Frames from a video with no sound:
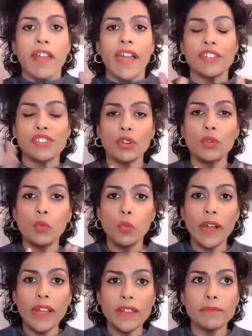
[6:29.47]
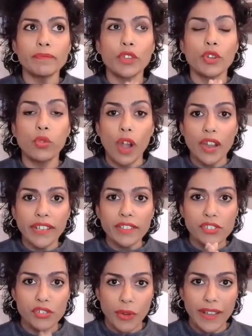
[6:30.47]
And so what chronic
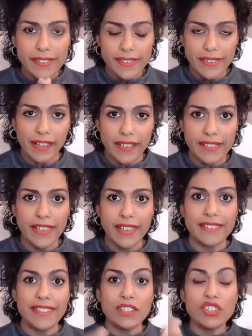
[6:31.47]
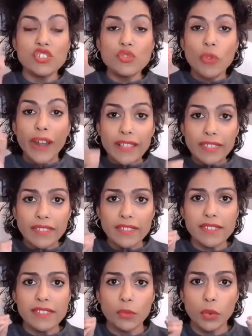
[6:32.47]
stress does is it
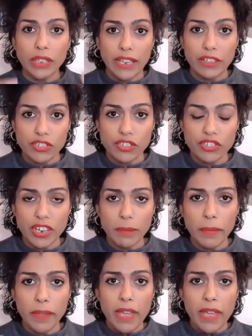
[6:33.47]
strengthens the relationship